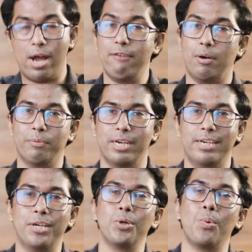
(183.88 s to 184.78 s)
I've
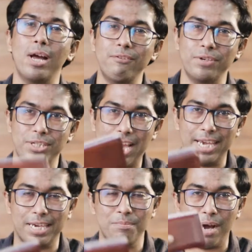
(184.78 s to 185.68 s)
upgraded to one which
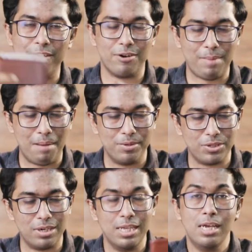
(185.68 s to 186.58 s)
I can buy from
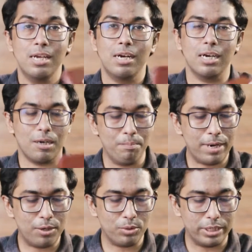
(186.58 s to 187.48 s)
Amazon.
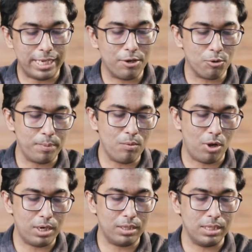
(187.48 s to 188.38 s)
Compared to the 10 rupee
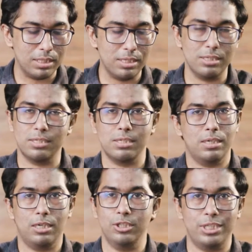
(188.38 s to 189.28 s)
wallet, this is
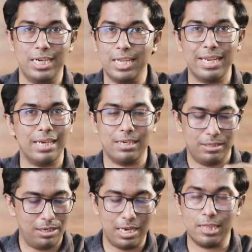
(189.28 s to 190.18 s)
a generic
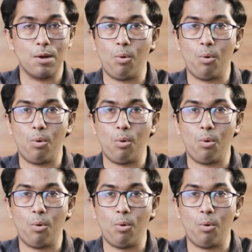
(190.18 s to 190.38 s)
leather